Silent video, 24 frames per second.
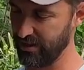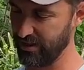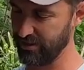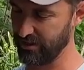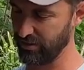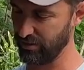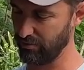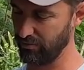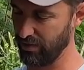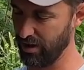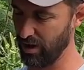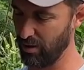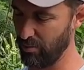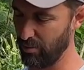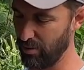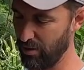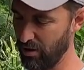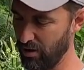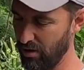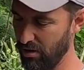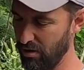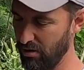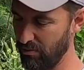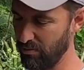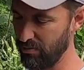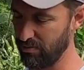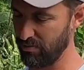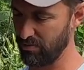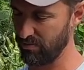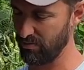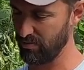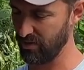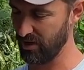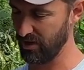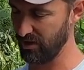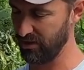it's a rare palm,
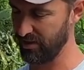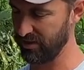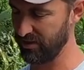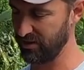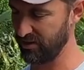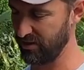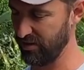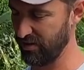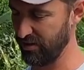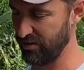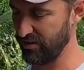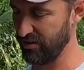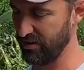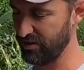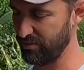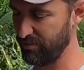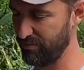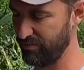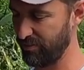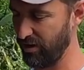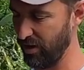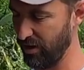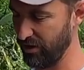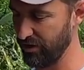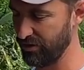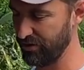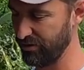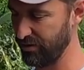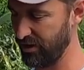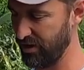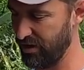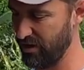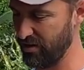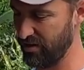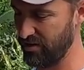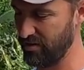at least in this
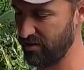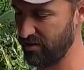country,